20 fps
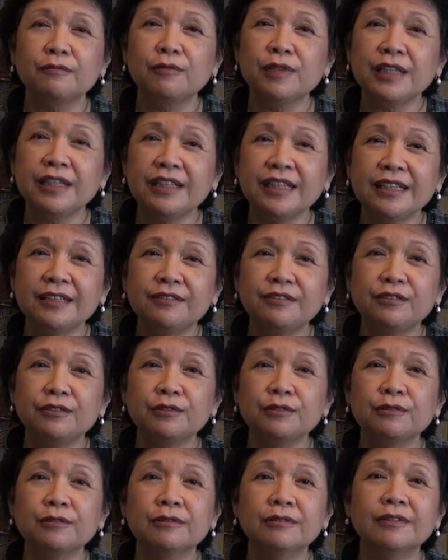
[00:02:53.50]
we need
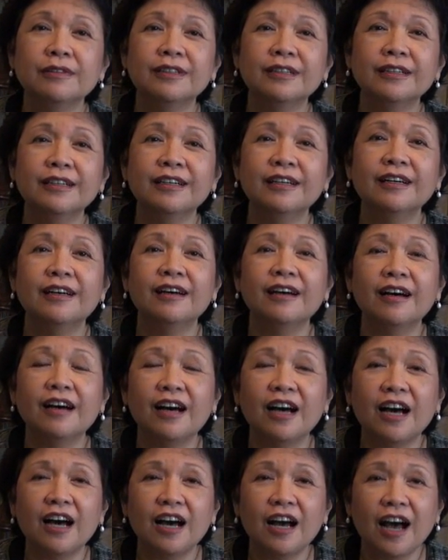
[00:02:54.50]
to
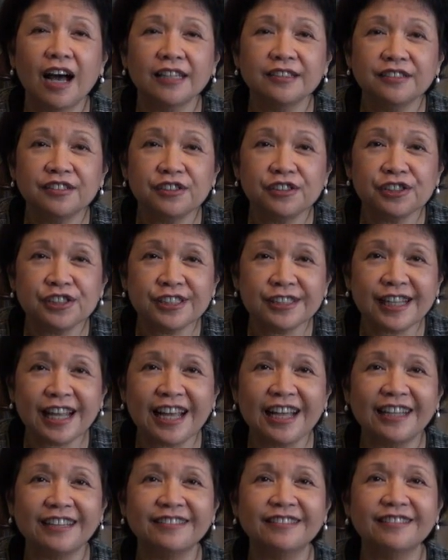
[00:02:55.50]

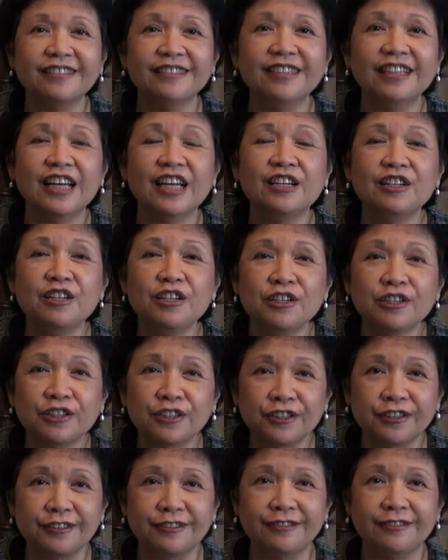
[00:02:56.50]
understand and
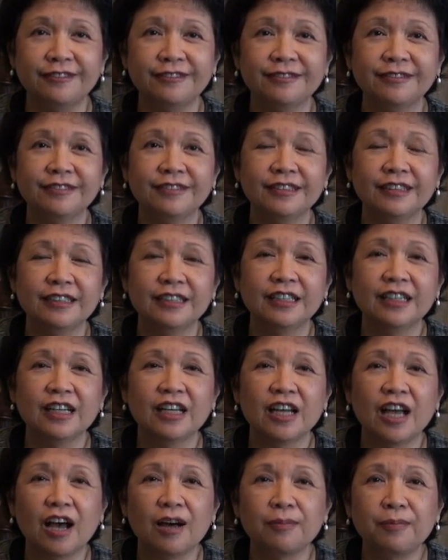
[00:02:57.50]
learn
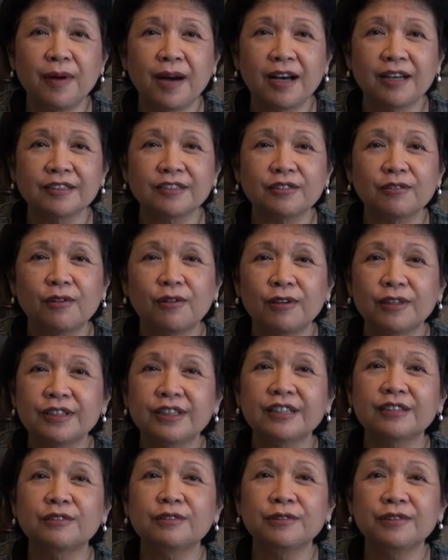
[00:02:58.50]
about all
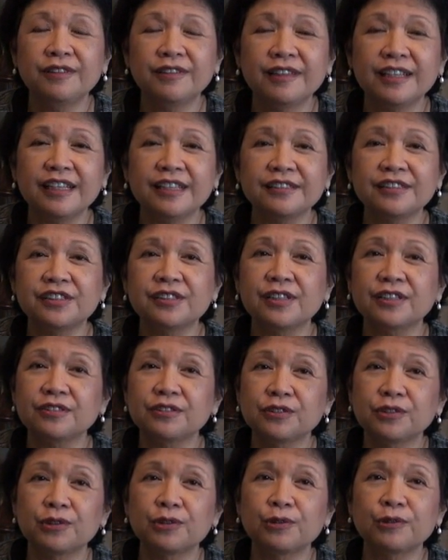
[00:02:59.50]
the good things that
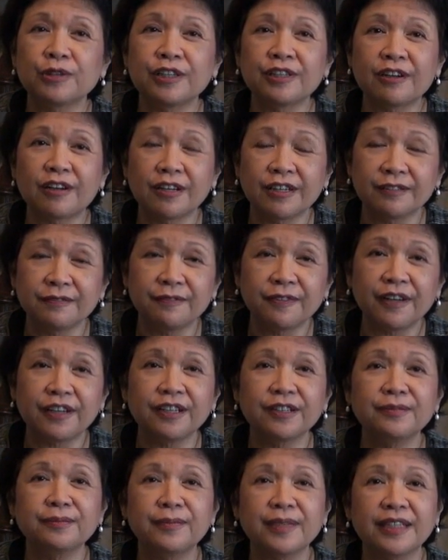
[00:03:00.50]
grow in our
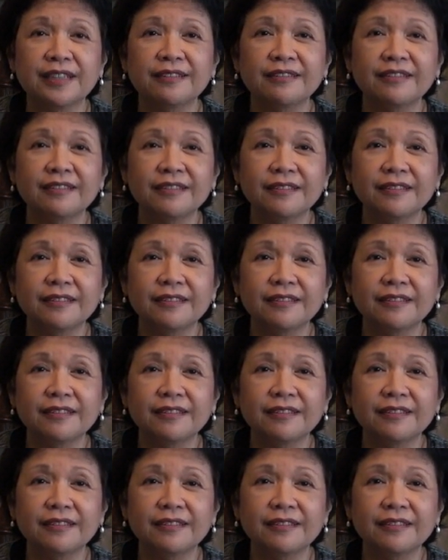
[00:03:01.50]
environment.